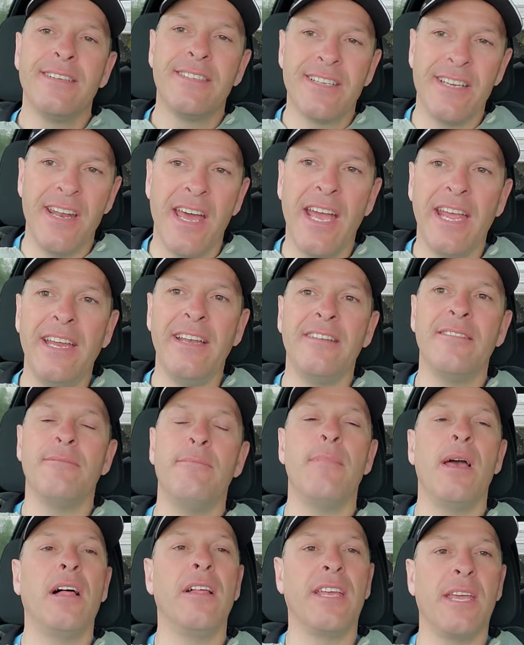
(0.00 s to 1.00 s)
Tonight,
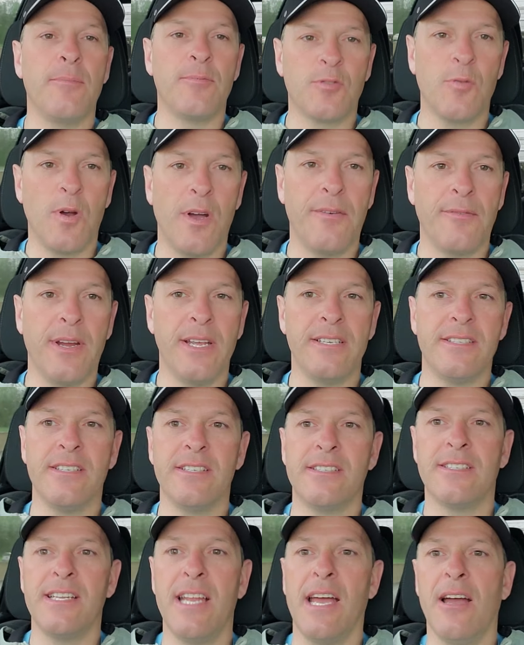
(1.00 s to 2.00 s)
Mel Gibbs won races.